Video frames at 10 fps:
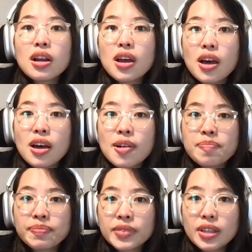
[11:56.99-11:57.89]

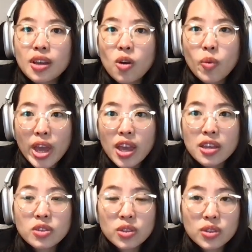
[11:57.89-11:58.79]
um, a
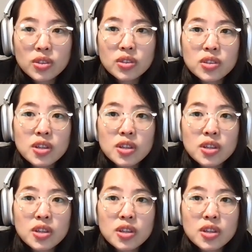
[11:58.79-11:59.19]
way to